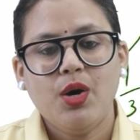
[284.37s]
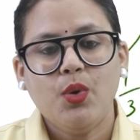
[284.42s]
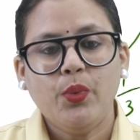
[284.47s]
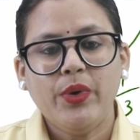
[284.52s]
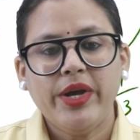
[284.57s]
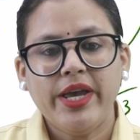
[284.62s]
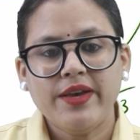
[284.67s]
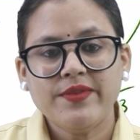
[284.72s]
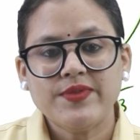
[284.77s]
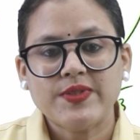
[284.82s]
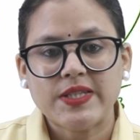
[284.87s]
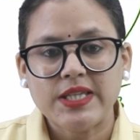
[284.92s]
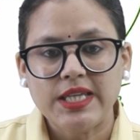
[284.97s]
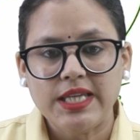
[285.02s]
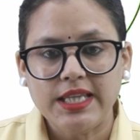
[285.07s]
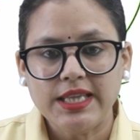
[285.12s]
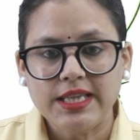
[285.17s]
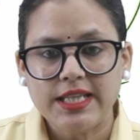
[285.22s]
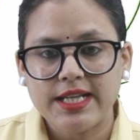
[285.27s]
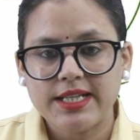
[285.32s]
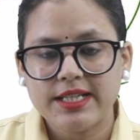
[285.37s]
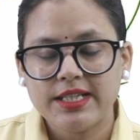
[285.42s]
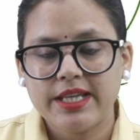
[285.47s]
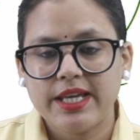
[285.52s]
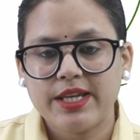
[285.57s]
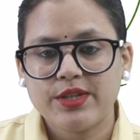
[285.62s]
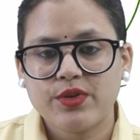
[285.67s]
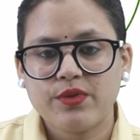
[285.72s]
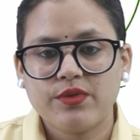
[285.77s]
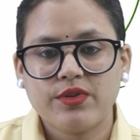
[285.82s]
We have seen that in
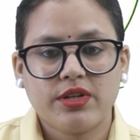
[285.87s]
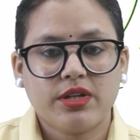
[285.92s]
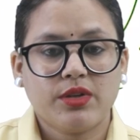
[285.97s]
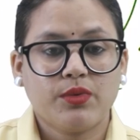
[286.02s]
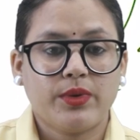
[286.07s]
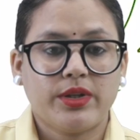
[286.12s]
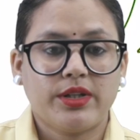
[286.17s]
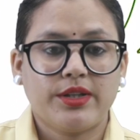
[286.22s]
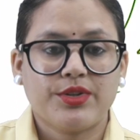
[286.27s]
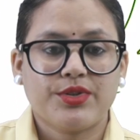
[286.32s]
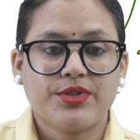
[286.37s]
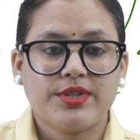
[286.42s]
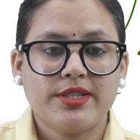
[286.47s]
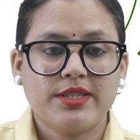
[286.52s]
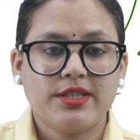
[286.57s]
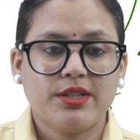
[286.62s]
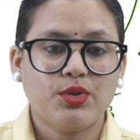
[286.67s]
case of direct variations,